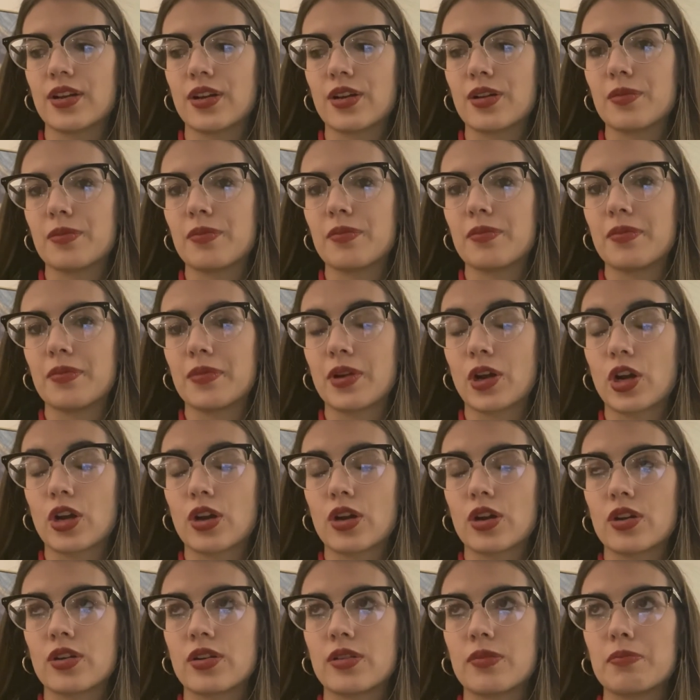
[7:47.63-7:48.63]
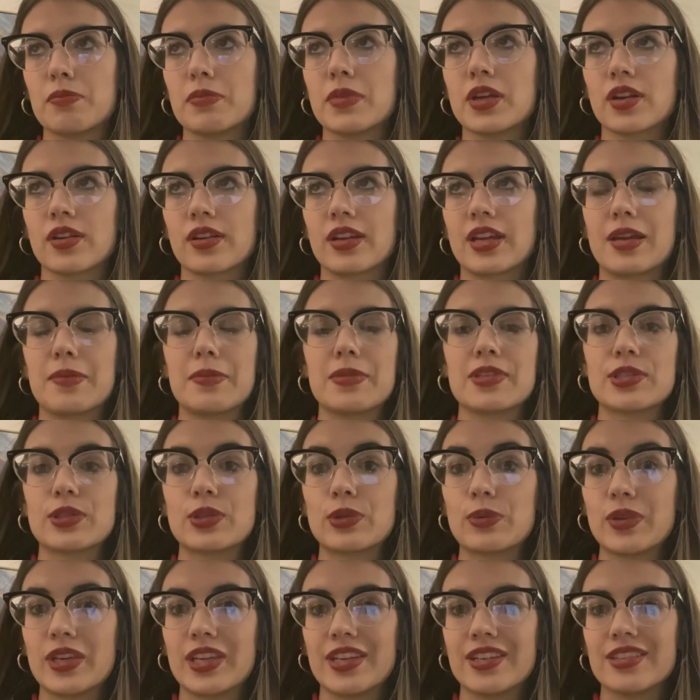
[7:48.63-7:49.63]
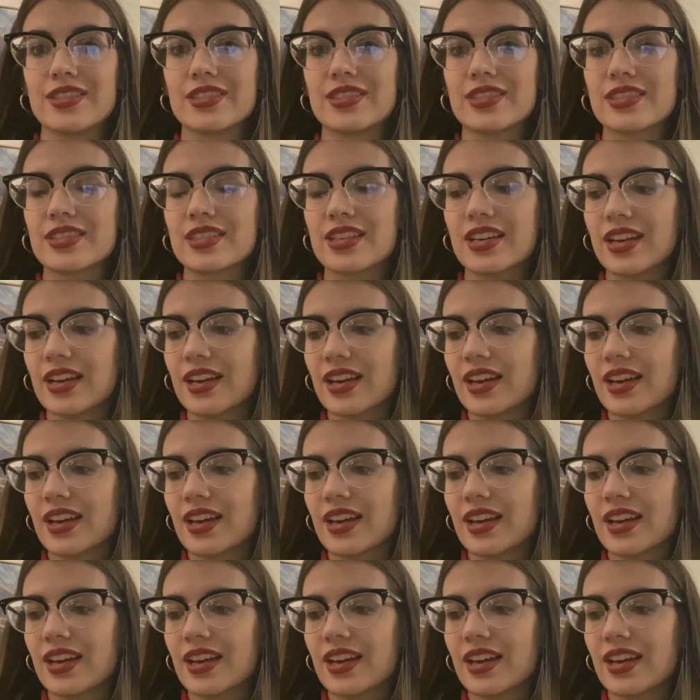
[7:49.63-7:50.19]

Her her middle name is Louise,